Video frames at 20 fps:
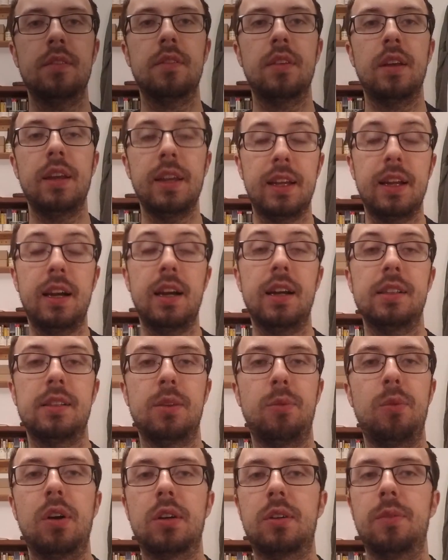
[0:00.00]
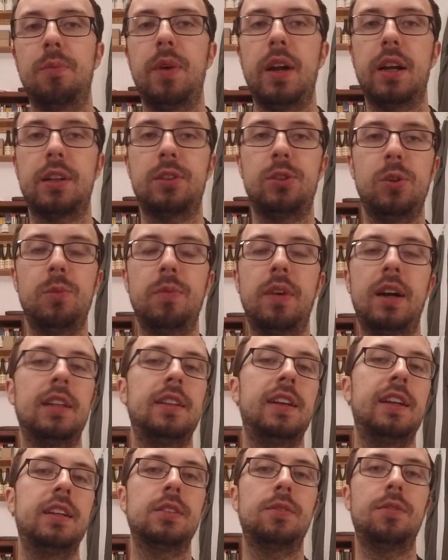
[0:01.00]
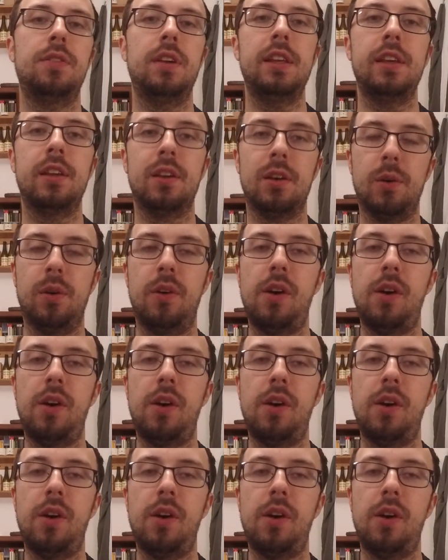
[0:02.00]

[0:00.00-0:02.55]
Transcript: Hey guys, and welcome back to my latest video.